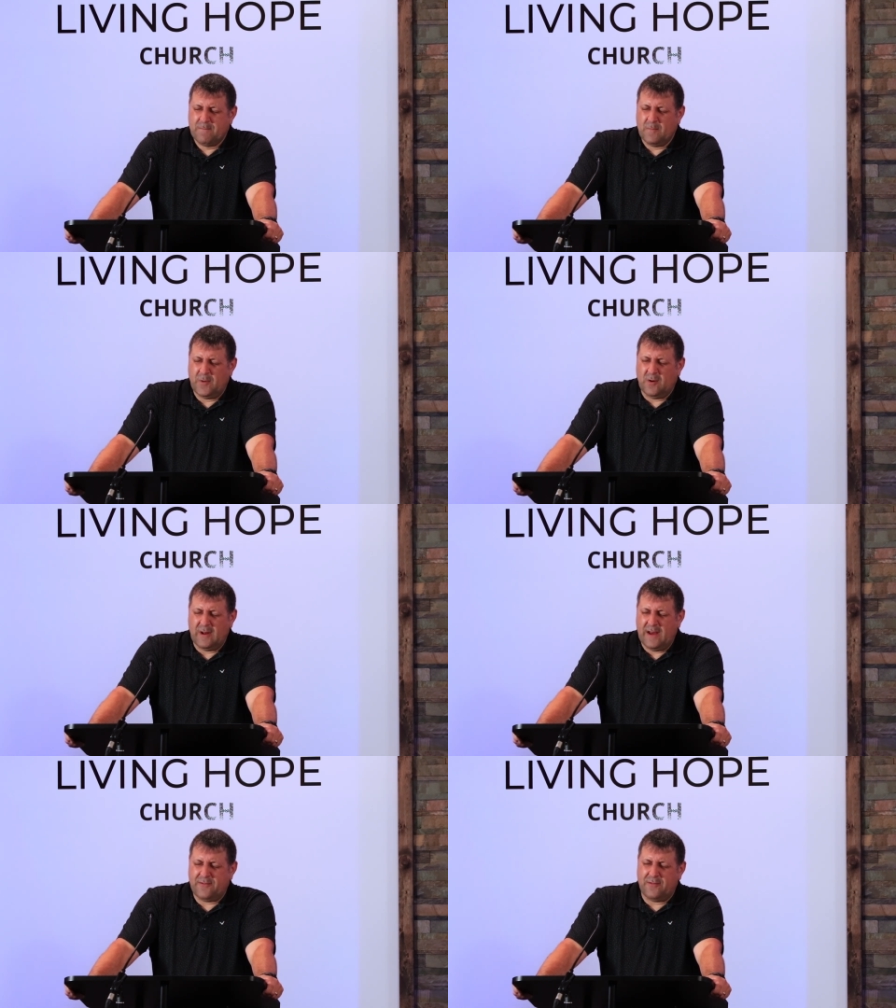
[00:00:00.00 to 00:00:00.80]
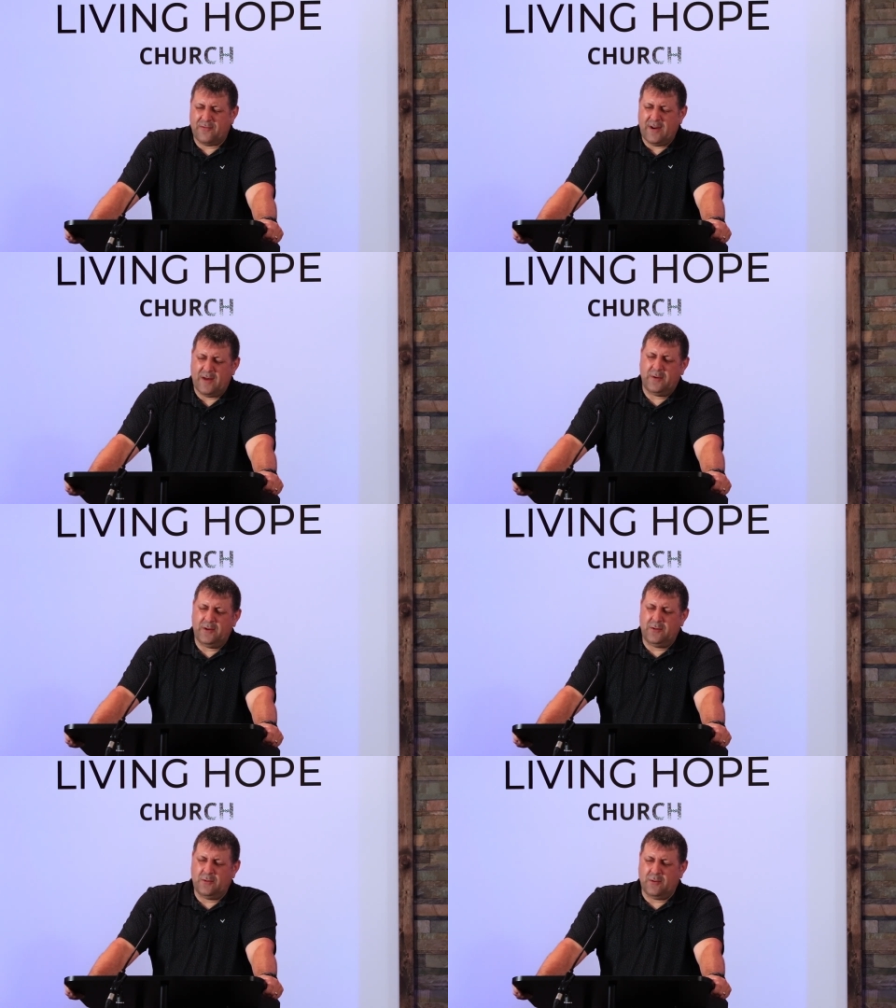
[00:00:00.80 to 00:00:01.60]
We don't have to fret when
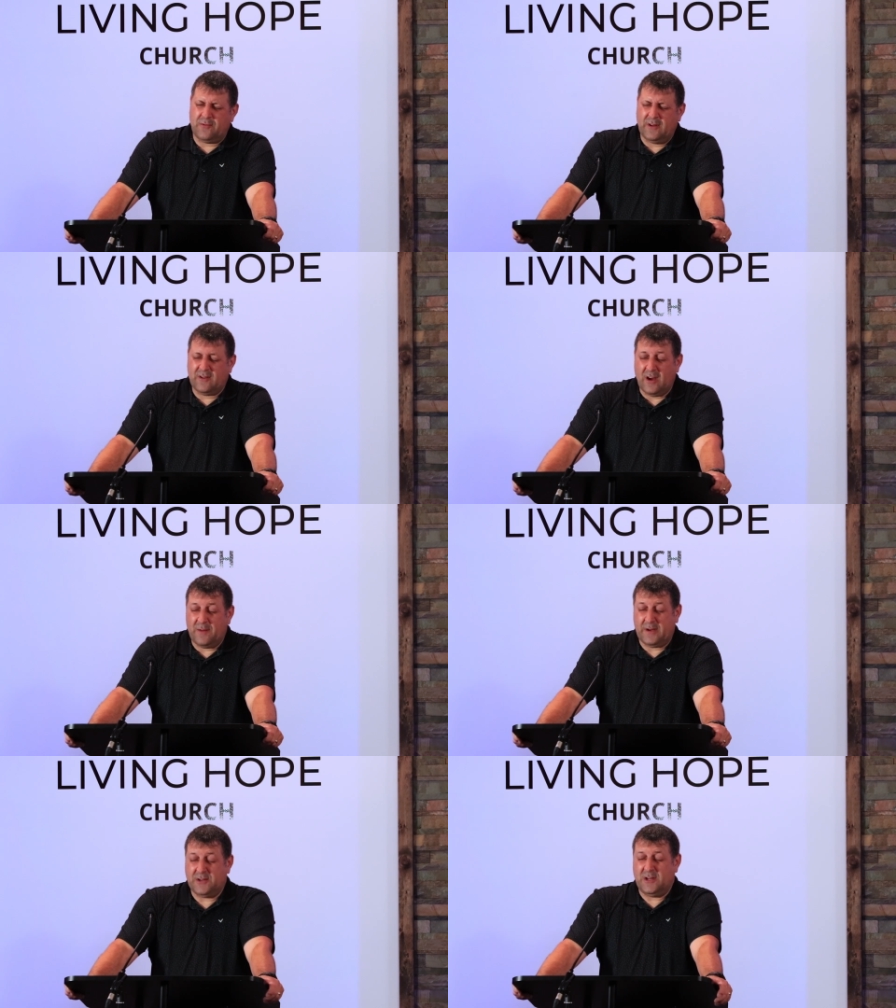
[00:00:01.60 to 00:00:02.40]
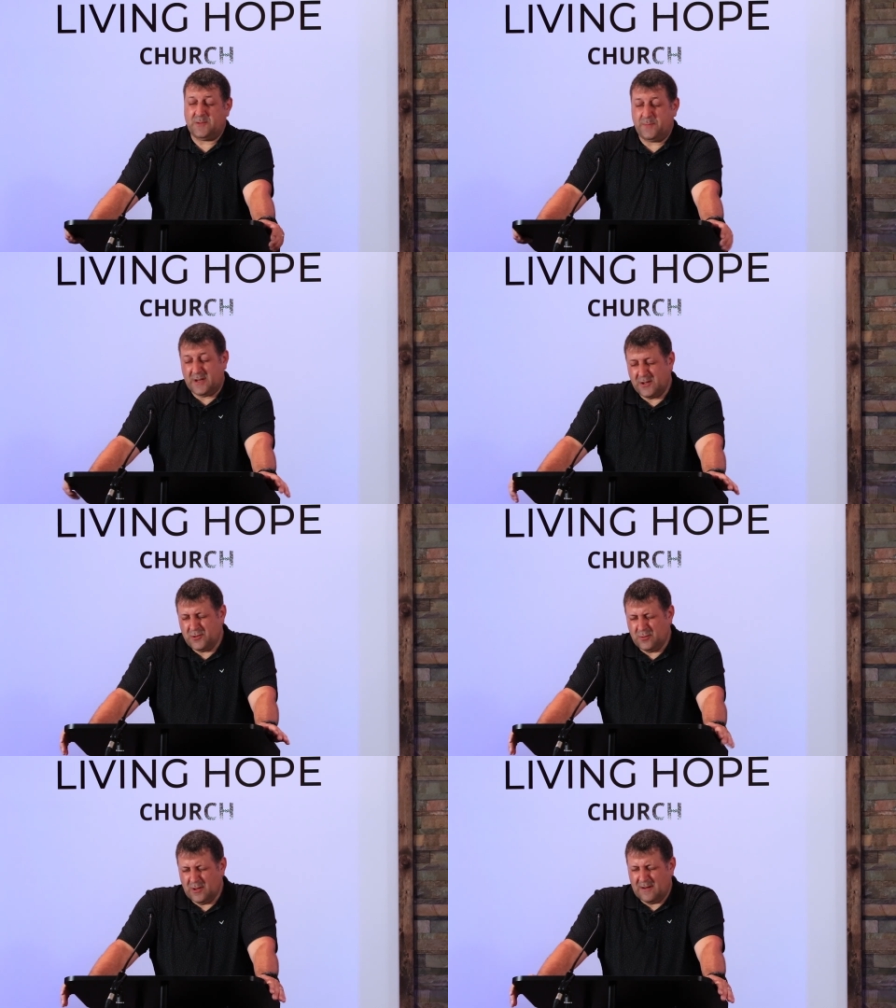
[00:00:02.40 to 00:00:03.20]
you do those things, God, because it's because
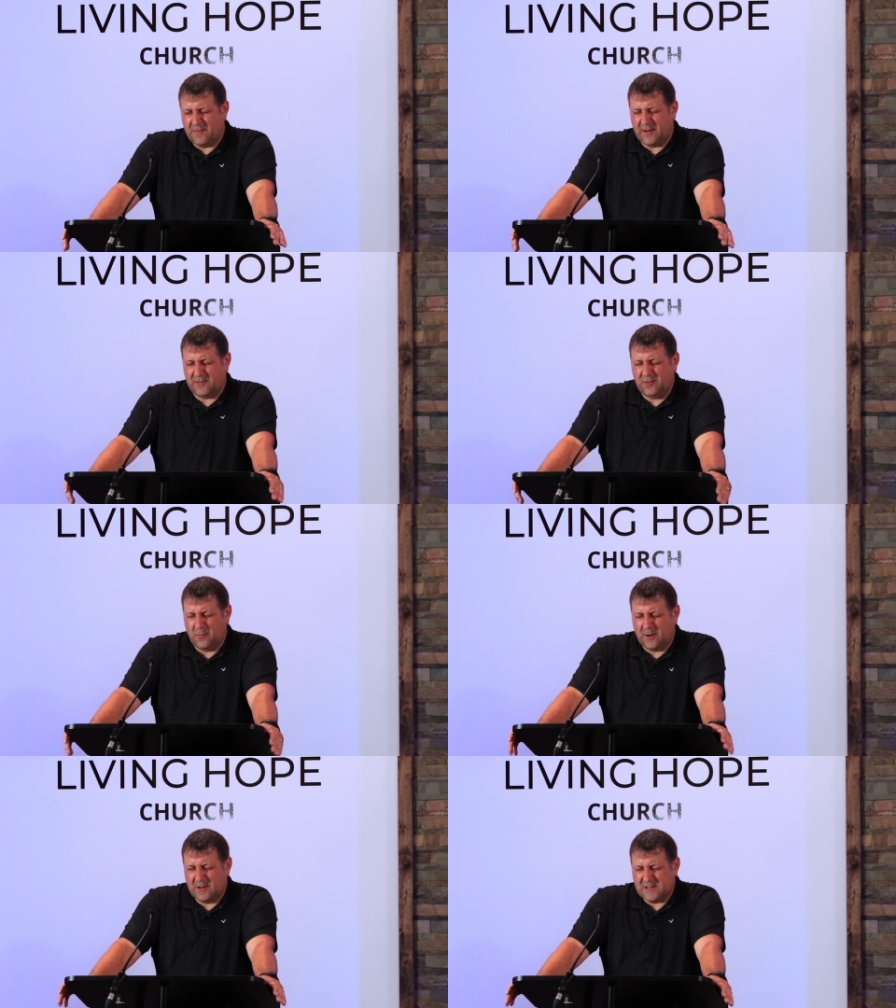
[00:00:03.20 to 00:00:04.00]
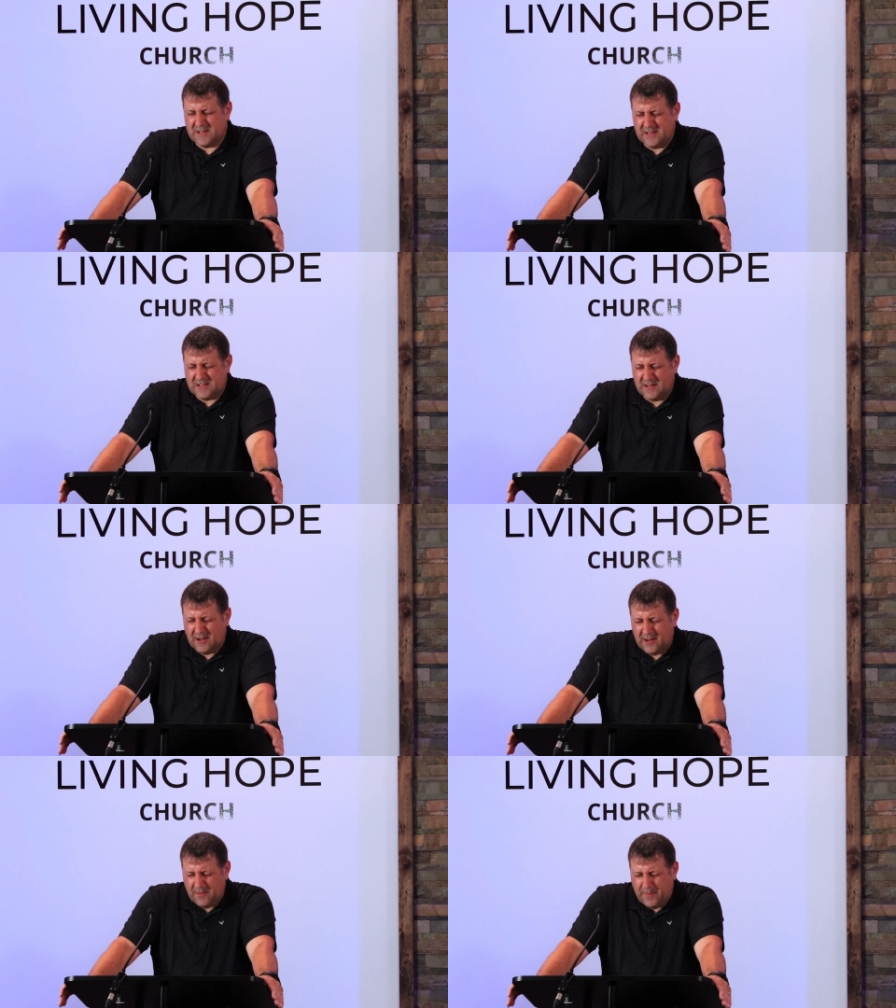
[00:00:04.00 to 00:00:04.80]
you love us. You want to set us
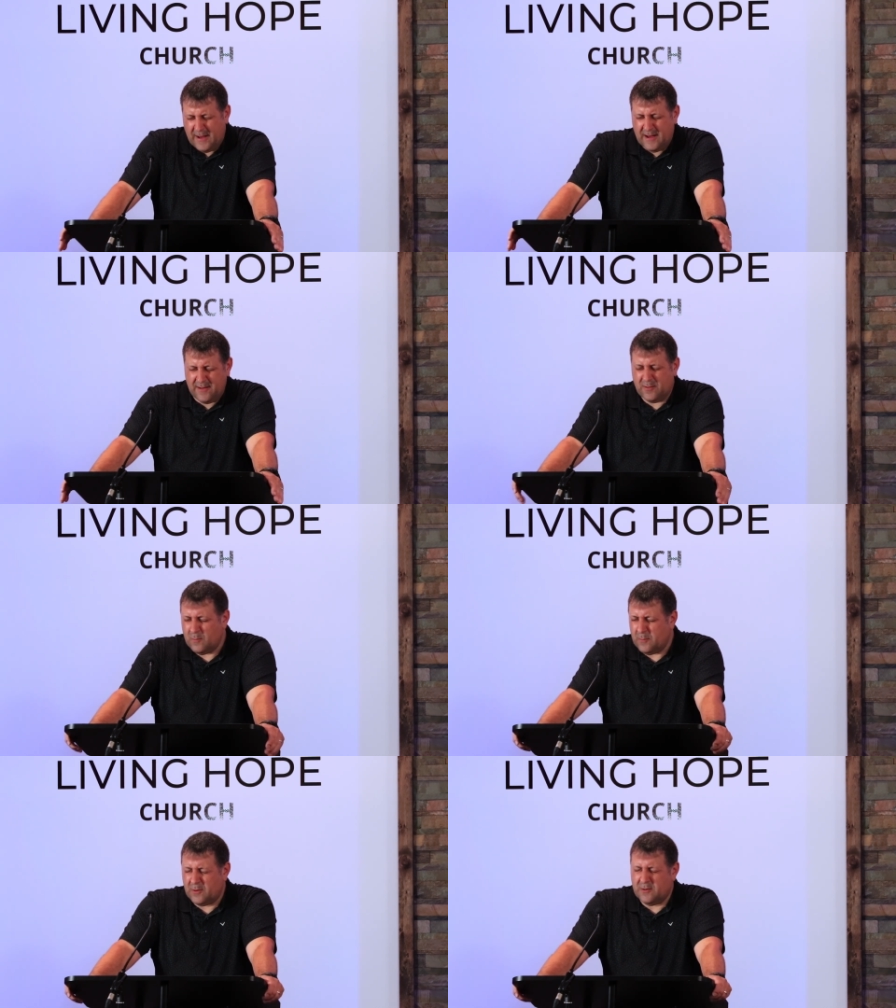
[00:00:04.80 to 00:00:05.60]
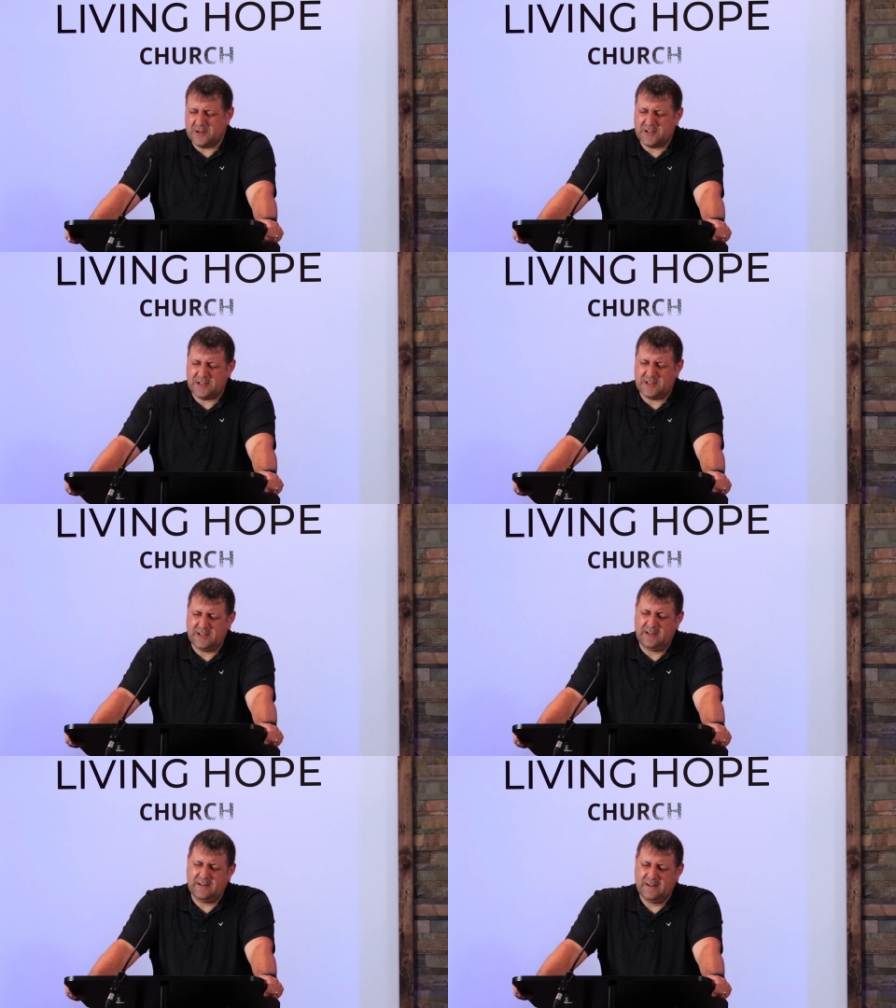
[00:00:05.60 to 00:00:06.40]
on the path where we're going to succeed.